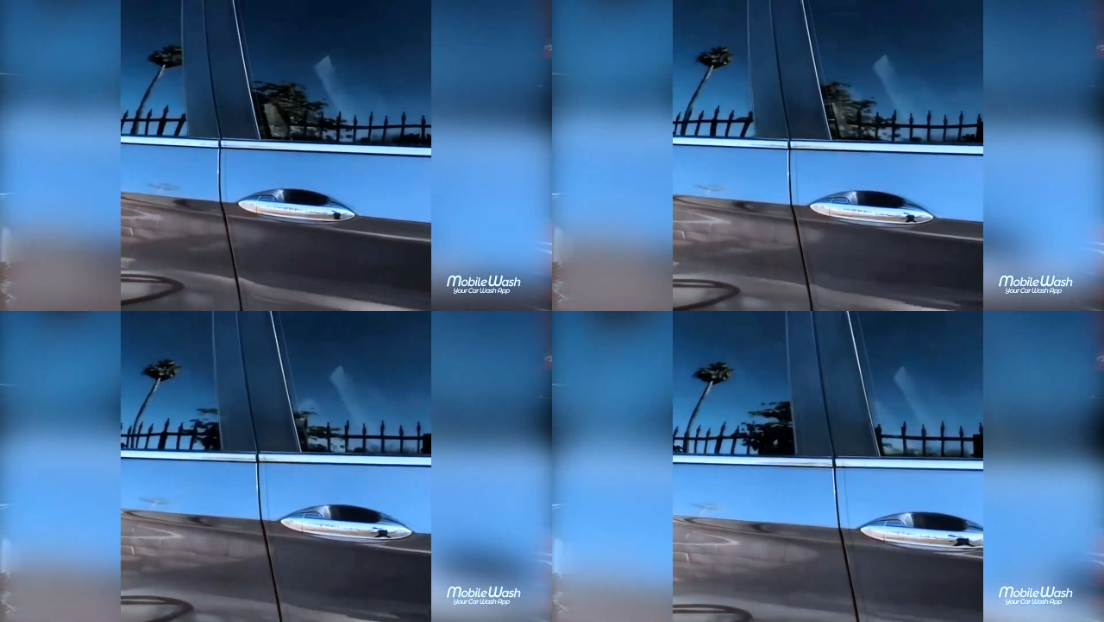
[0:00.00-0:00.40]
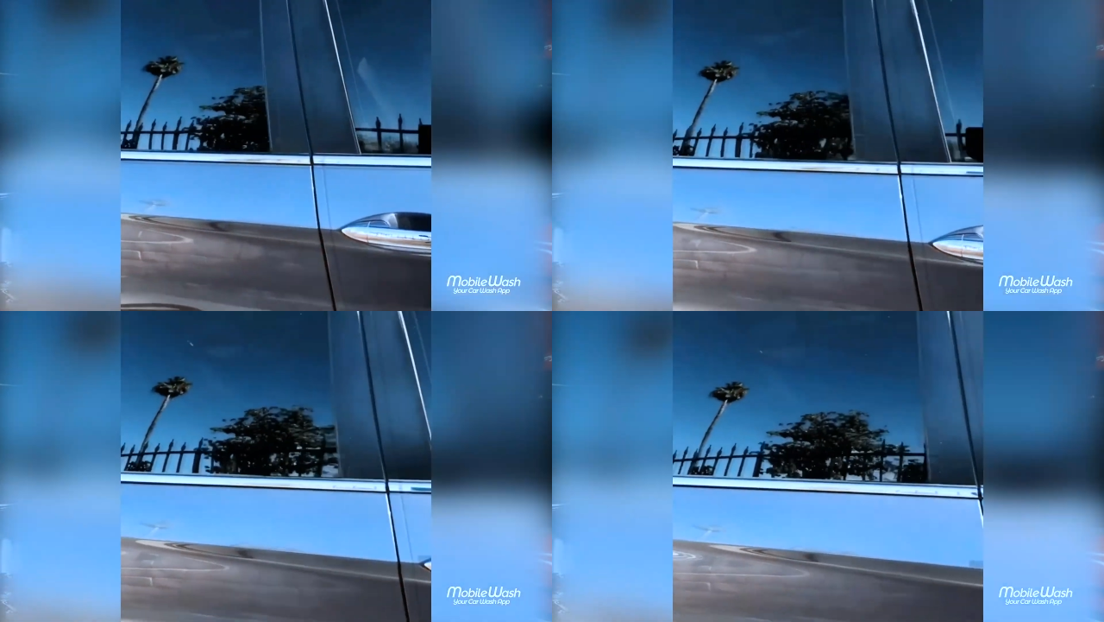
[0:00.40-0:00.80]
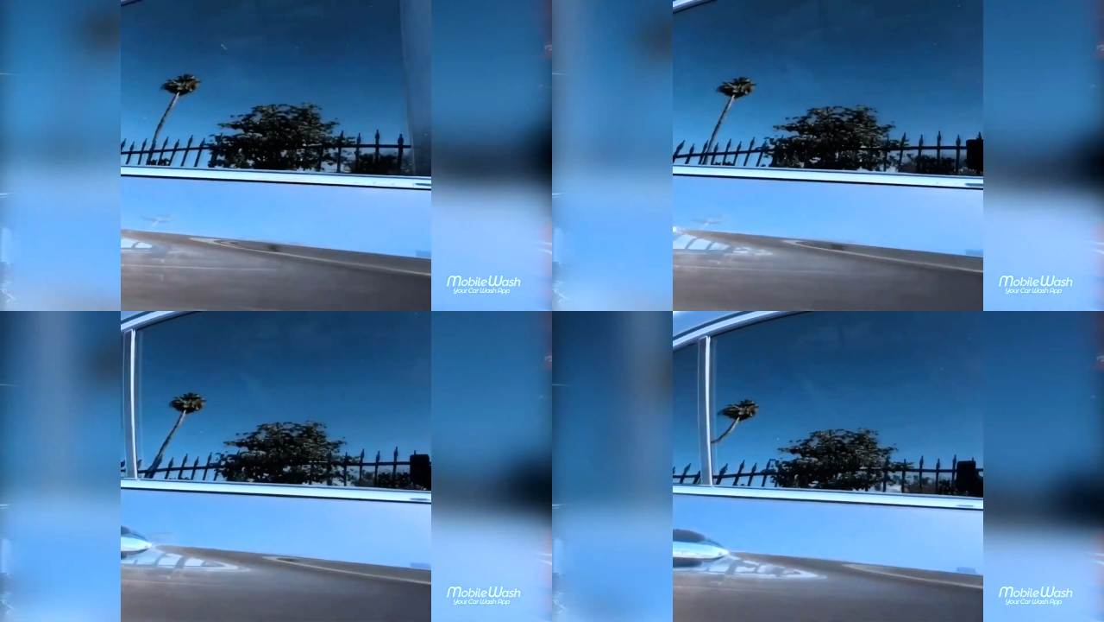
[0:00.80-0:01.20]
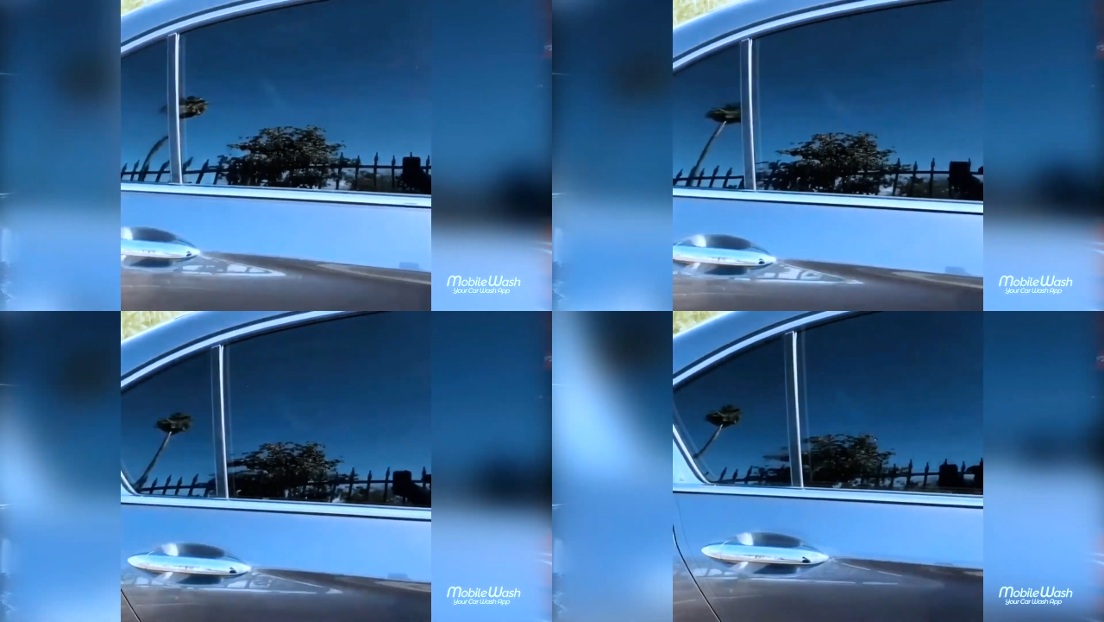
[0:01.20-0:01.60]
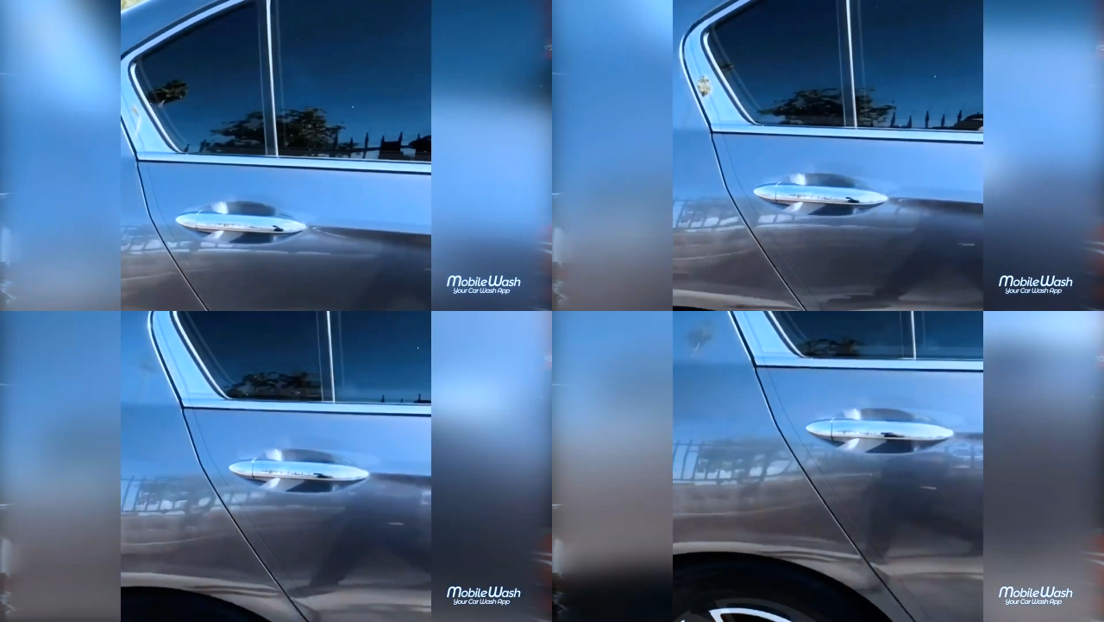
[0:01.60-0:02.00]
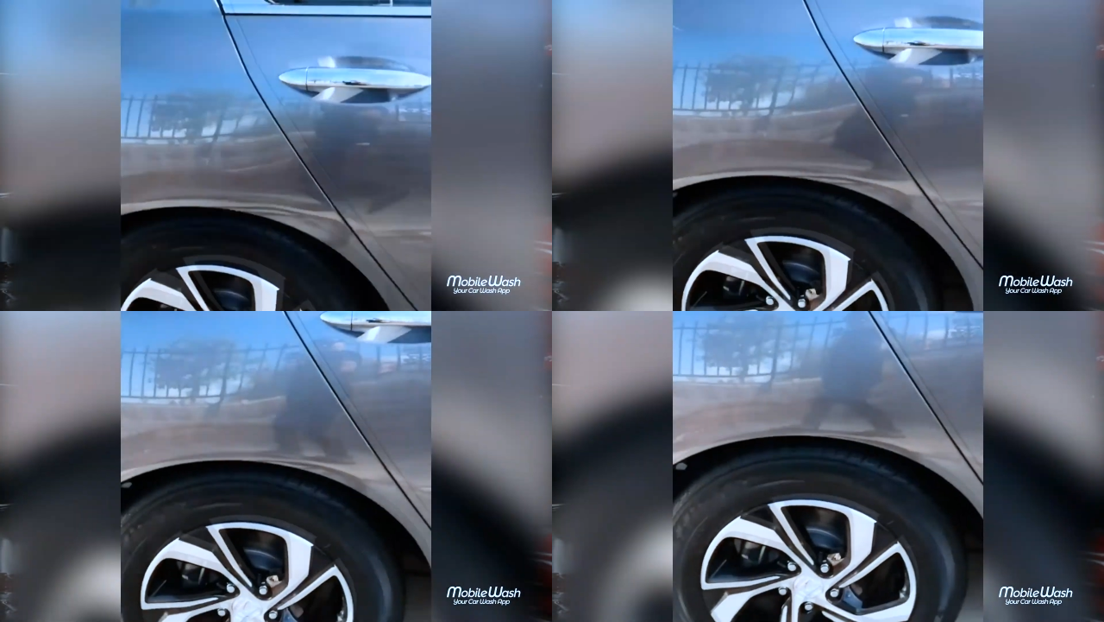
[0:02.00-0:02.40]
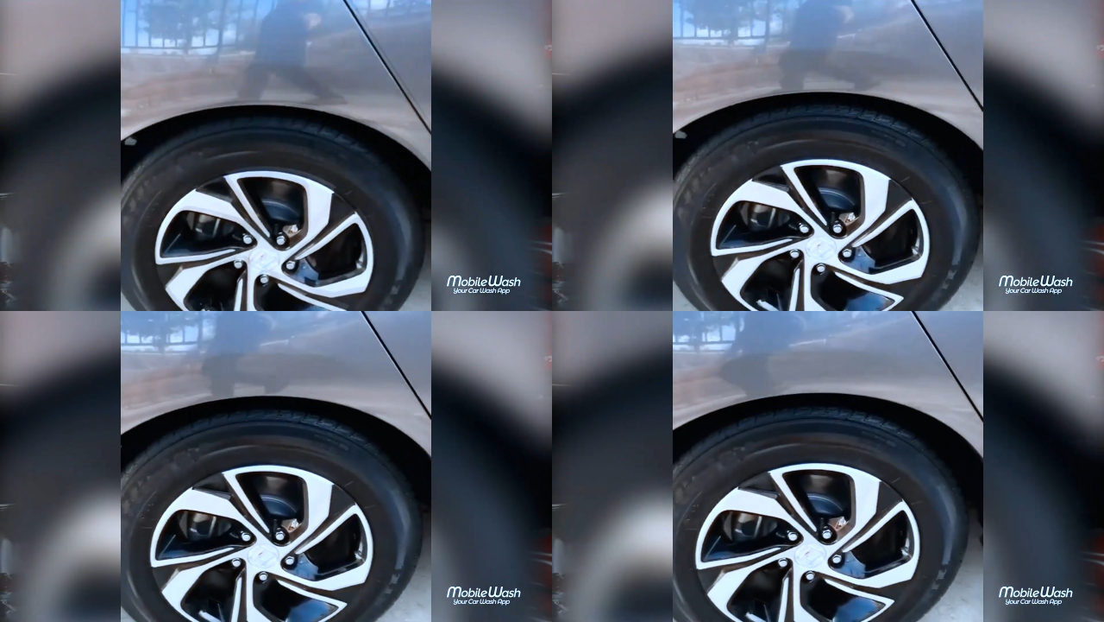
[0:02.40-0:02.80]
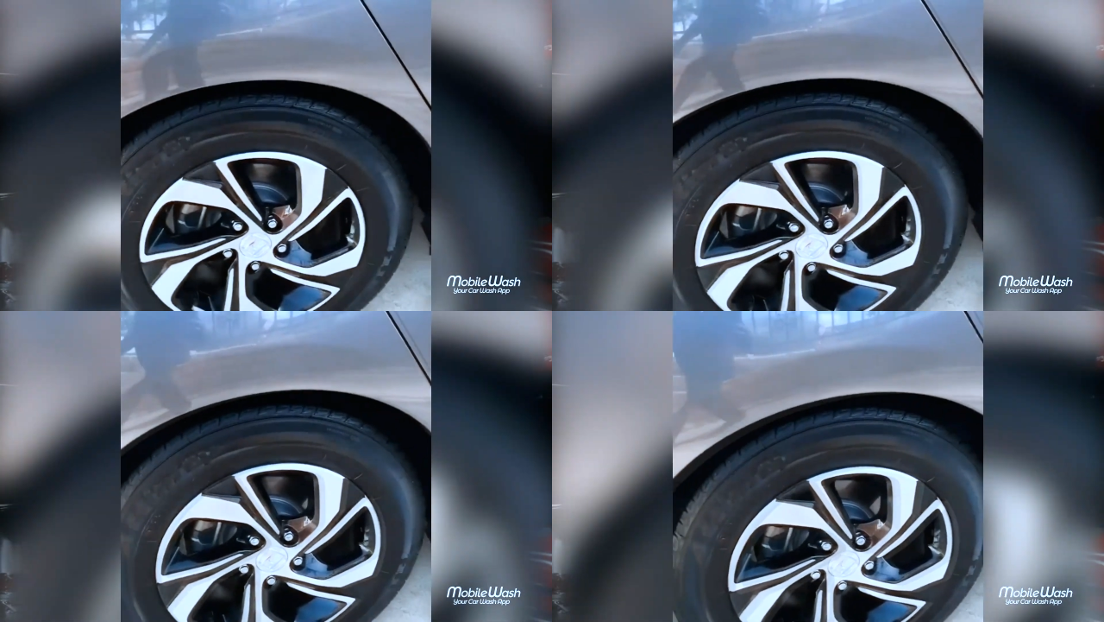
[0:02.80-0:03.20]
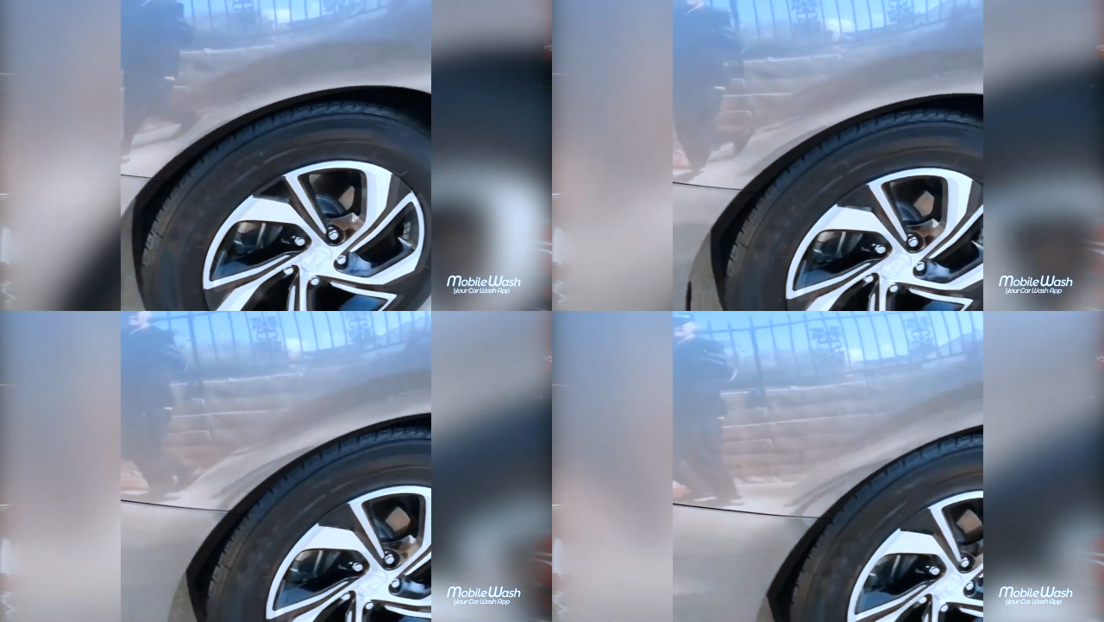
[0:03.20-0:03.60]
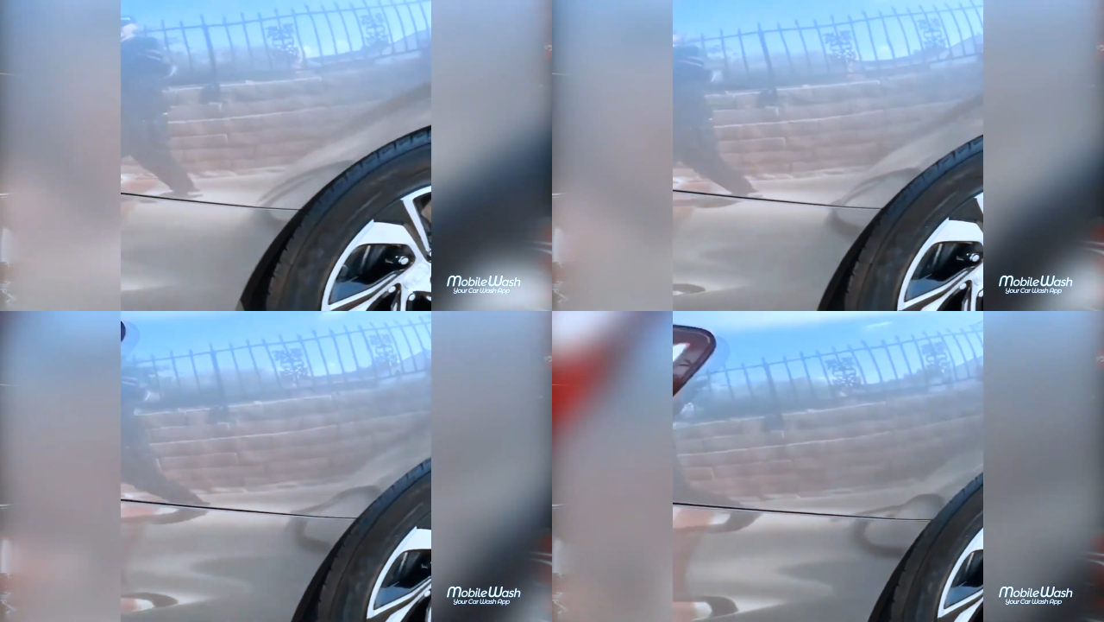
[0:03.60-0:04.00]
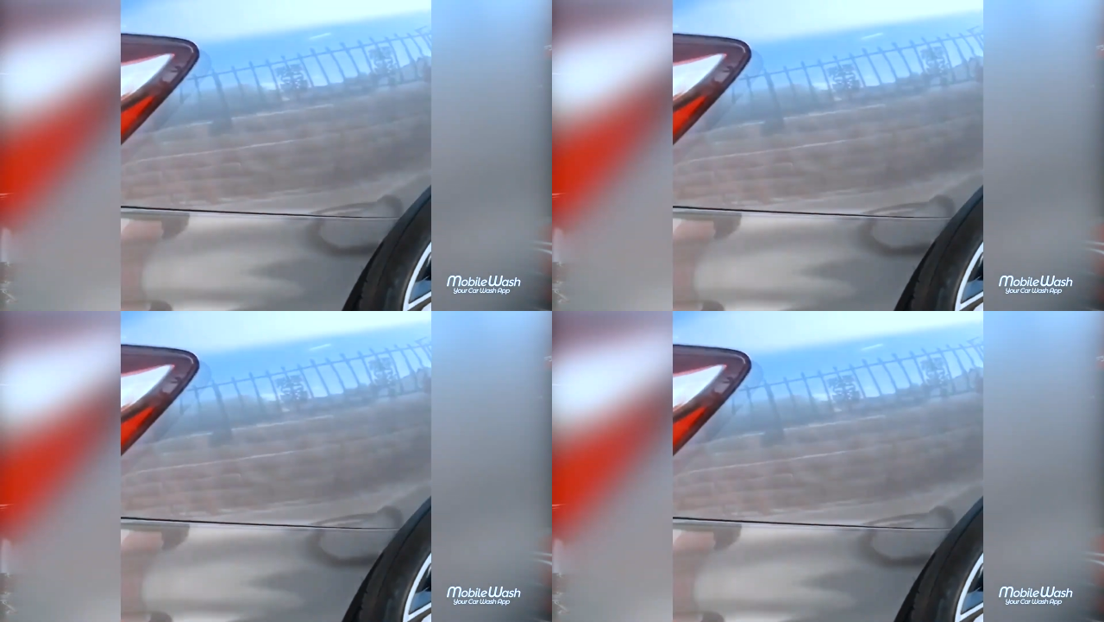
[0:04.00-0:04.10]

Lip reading: (no speaker visible)